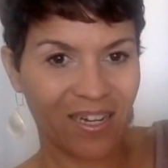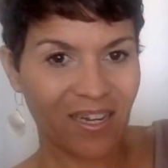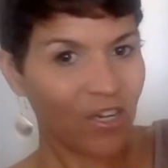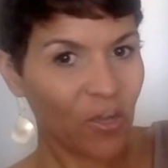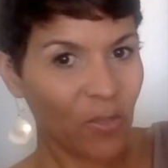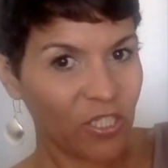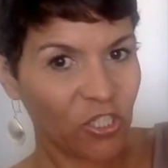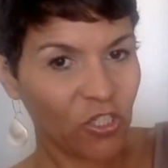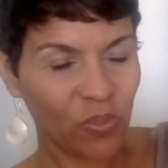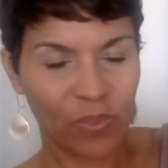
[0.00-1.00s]
I don't know
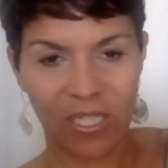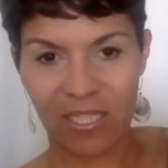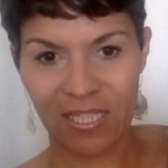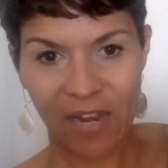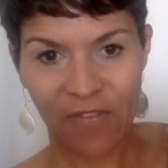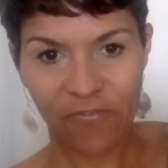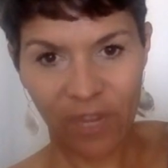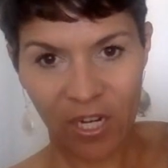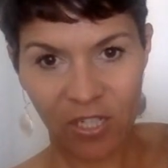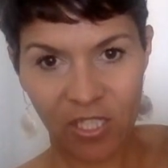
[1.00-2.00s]
about you, but is that
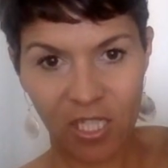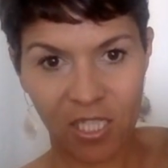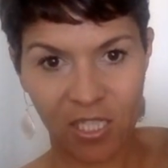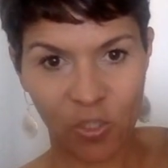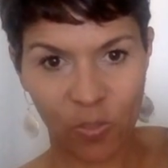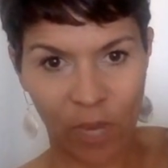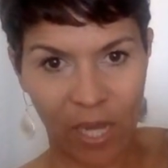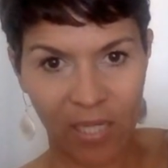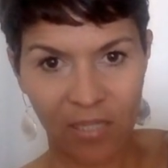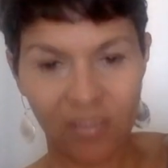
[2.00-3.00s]
fair to this little
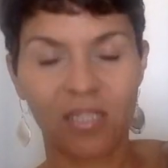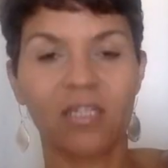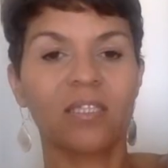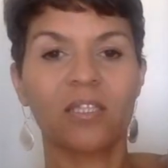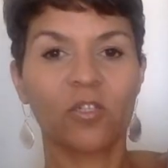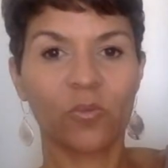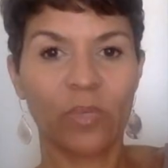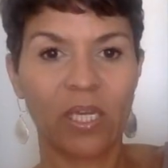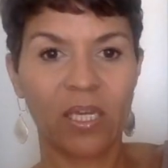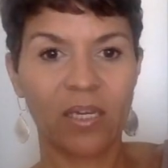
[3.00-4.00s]
body, to this little
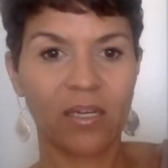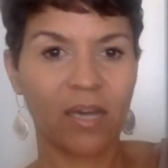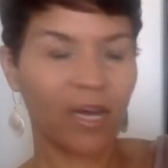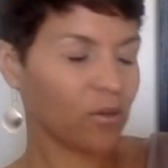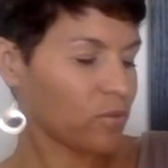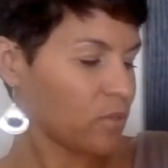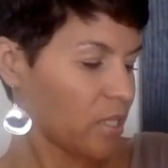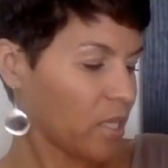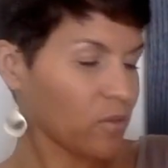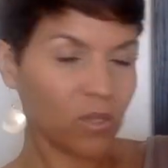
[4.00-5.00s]
being? I
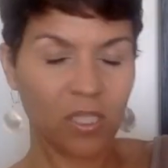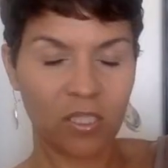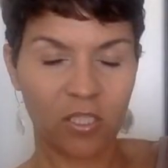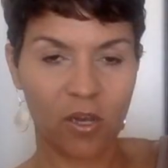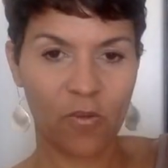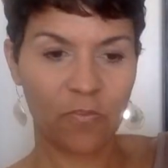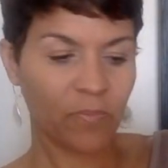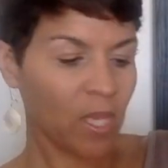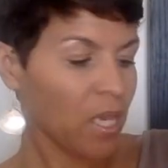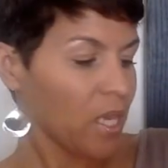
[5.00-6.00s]
don't think so.
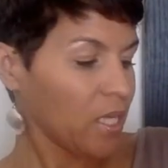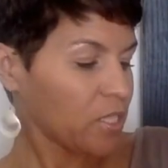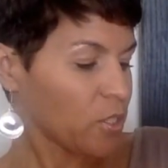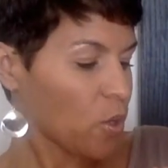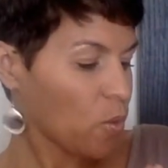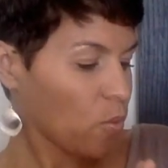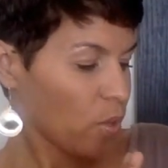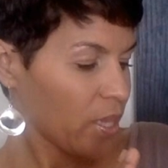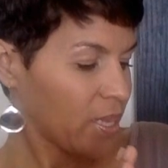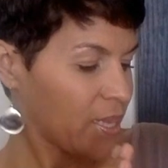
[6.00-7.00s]
So
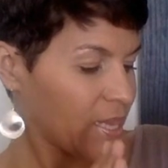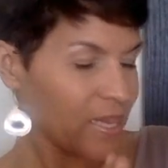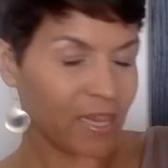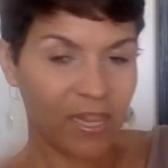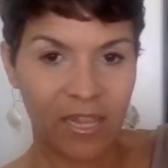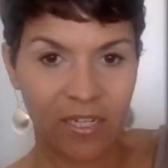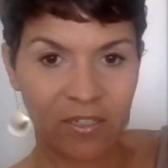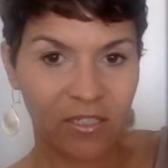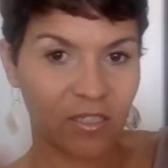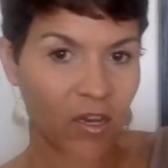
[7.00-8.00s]

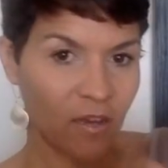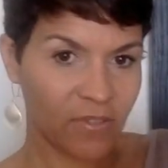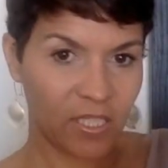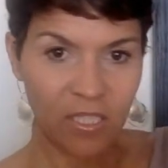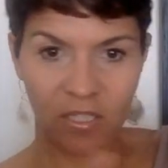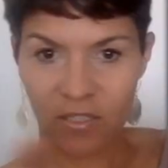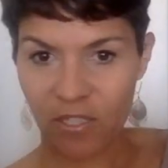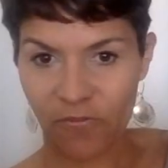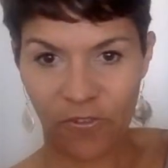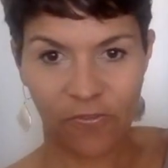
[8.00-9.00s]
there's obviously
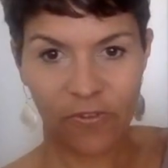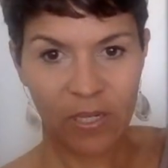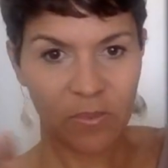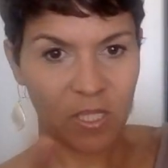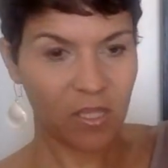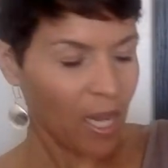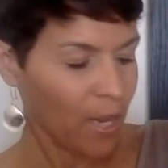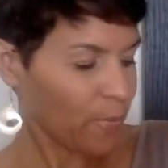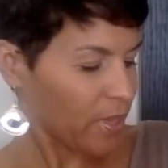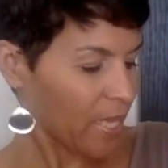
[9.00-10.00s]
different frames of
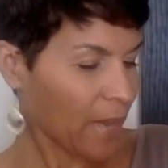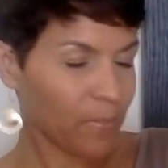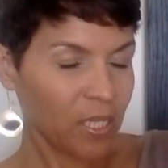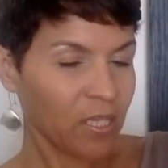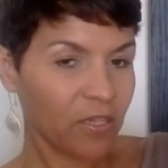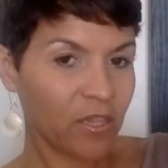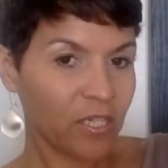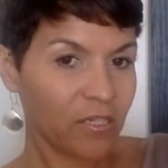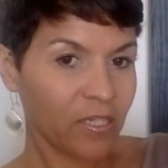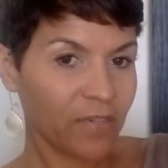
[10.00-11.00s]
thought with that, but in the
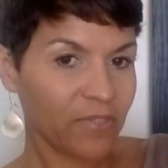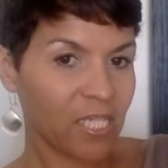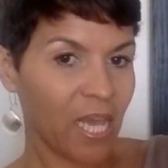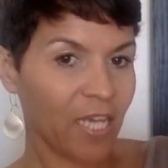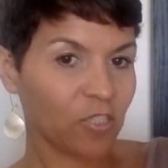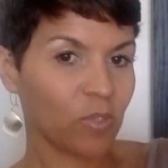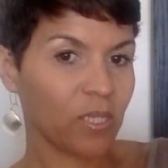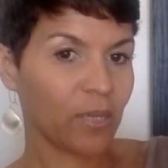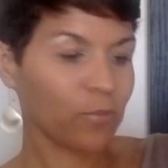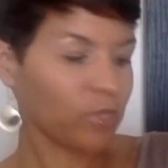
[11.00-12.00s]
theory of
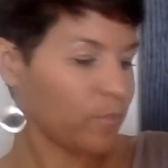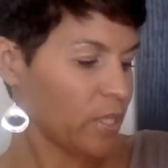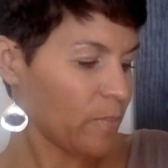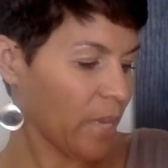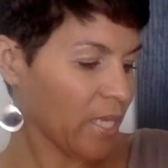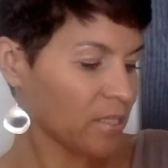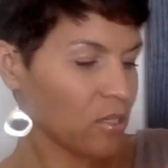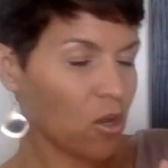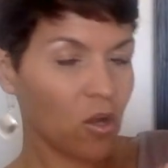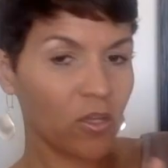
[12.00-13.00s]
attachment, that wouldn't be the best.
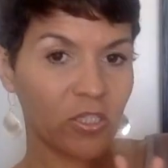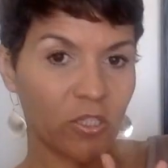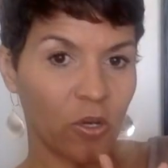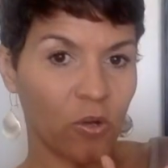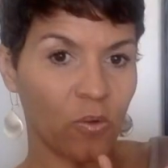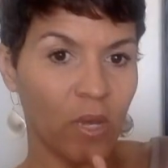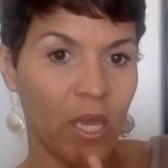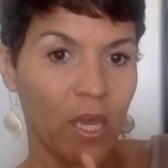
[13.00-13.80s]
And also,